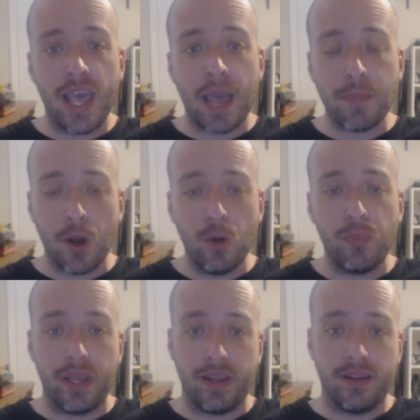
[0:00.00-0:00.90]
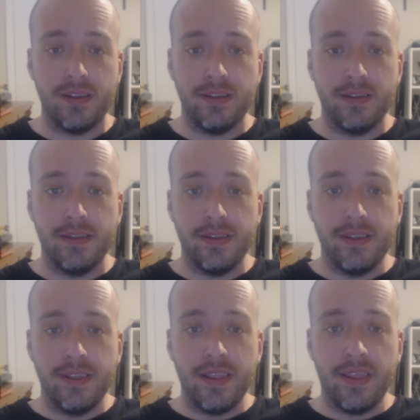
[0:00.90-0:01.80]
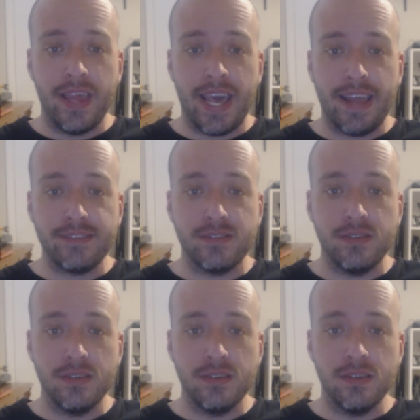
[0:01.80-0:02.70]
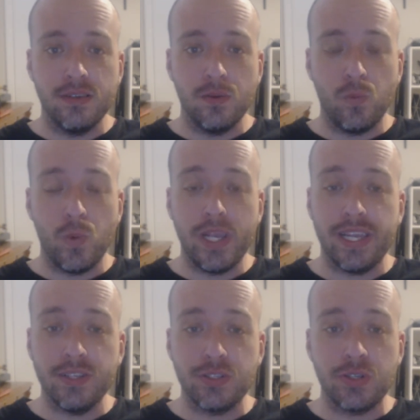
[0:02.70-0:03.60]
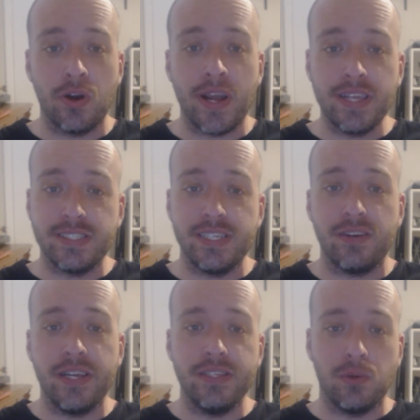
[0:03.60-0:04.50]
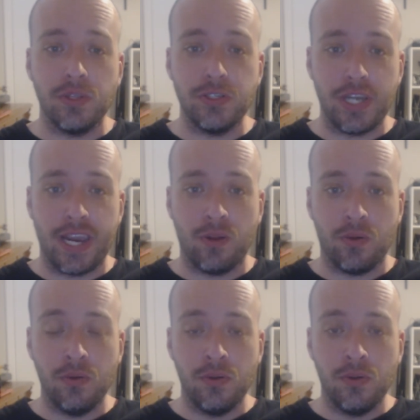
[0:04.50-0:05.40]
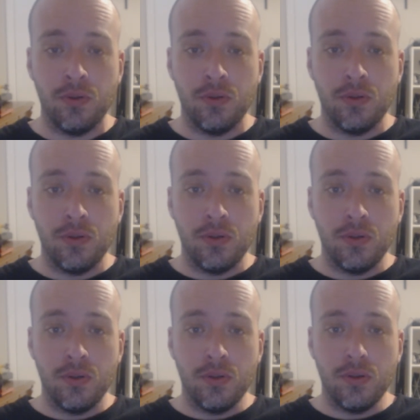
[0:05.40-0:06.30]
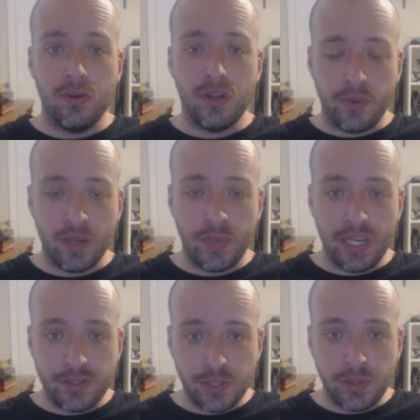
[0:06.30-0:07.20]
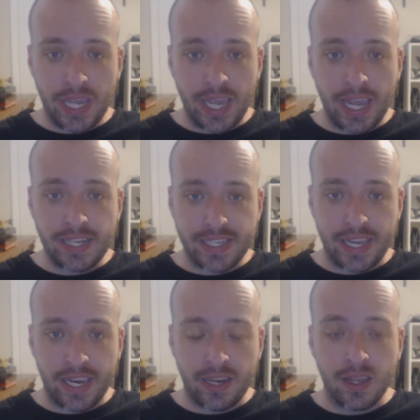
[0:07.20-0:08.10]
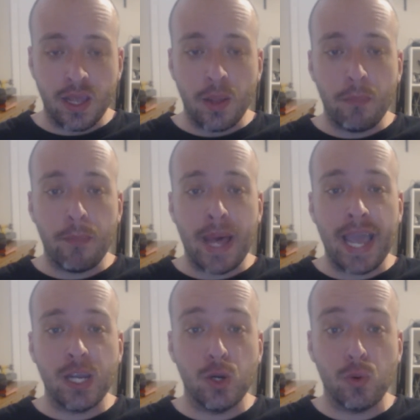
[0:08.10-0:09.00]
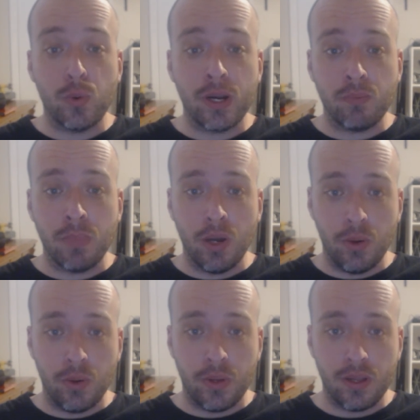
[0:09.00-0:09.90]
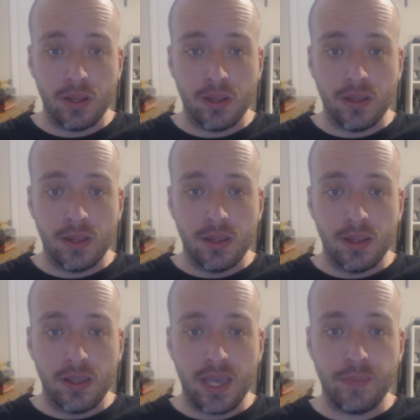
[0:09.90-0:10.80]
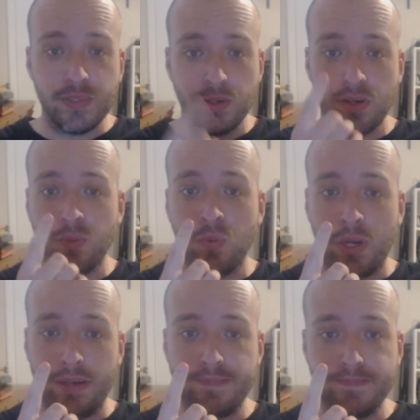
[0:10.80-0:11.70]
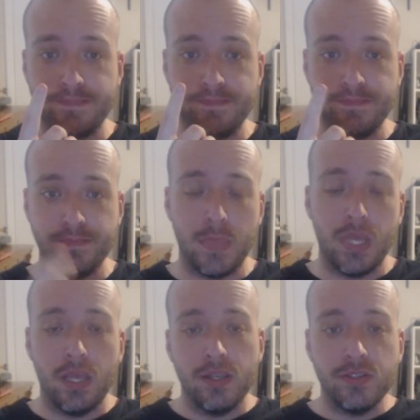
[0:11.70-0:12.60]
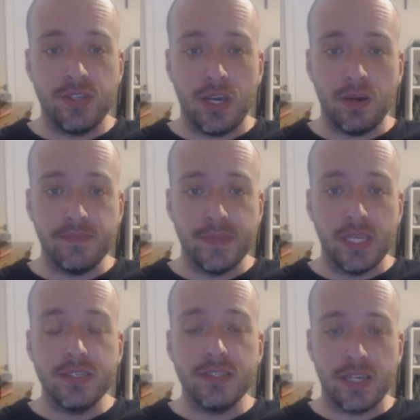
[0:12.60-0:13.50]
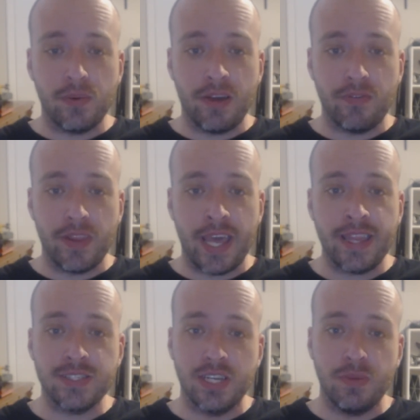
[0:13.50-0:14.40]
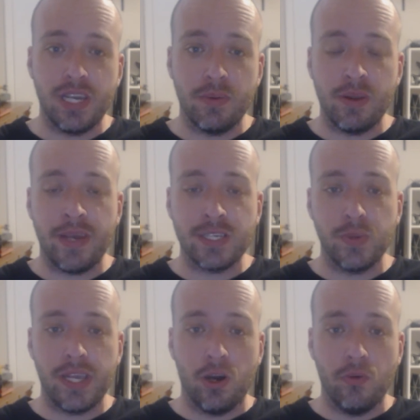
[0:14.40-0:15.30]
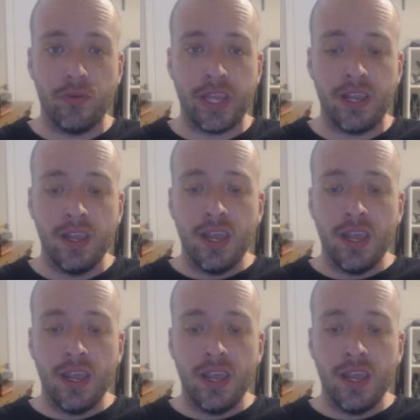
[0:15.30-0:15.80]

I'm hoping that we can start a series on the channel, WWE 2K18, My Career Mode, episode number 1. So, stick around for that. That's going to be coming up next week, hopefully.